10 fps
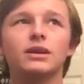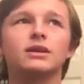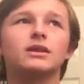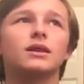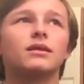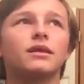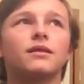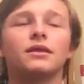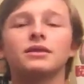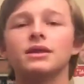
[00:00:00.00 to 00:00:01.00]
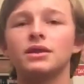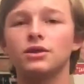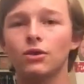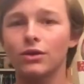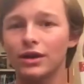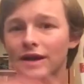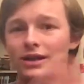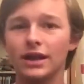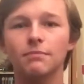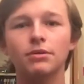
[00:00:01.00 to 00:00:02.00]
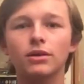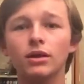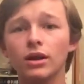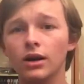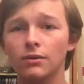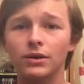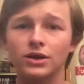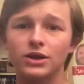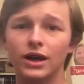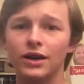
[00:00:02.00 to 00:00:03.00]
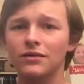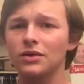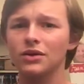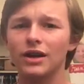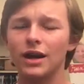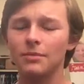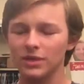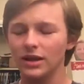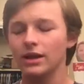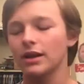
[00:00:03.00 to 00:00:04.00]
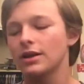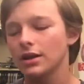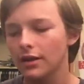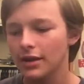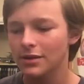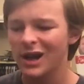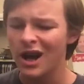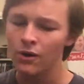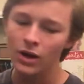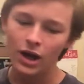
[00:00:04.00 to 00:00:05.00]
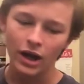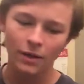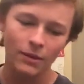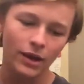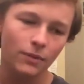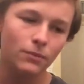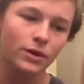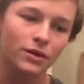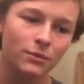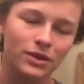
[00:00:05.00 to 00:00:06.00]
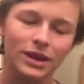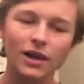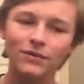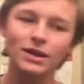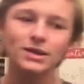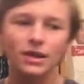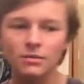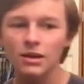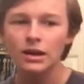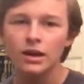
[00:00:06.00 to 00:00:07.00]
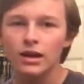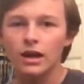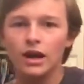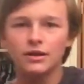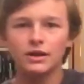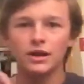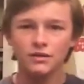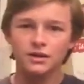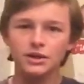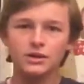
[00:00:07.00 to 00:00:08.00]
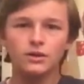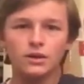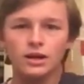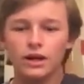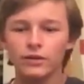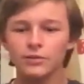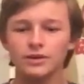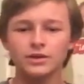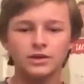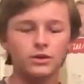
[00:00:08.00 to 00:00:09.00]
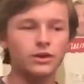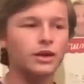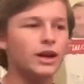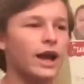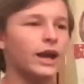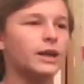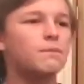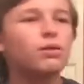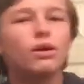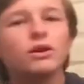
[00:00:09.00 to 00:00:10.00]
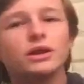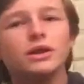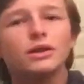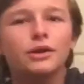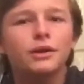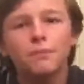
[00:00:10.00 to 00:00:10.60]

is, there's the door example, which I haven't told you guys, I'm going to tell you guys right now, with Calvinism, God, you know, there's a door, God opens the door, and he pulls you through